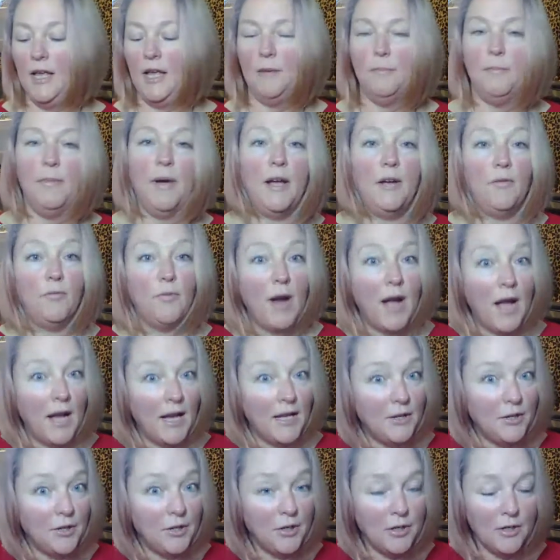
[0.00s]
my
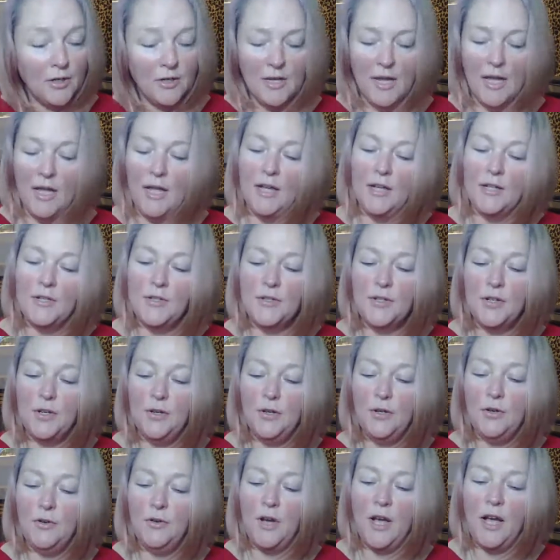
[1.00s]
writer.
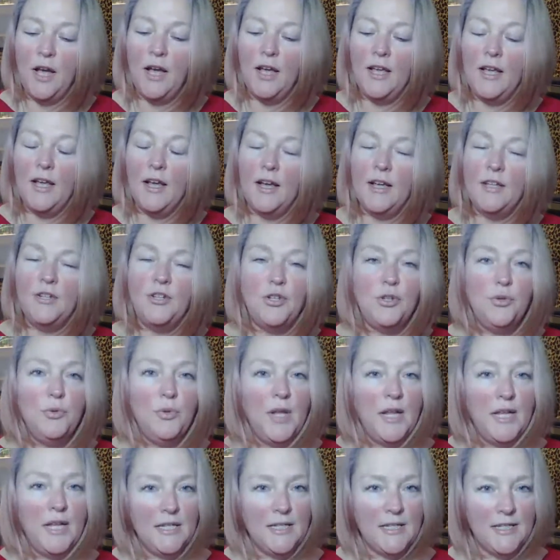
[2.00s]
So I, I tune
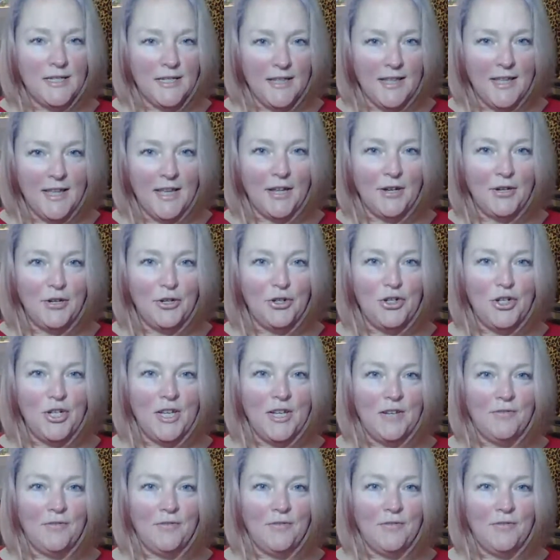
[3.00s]
in to the energy.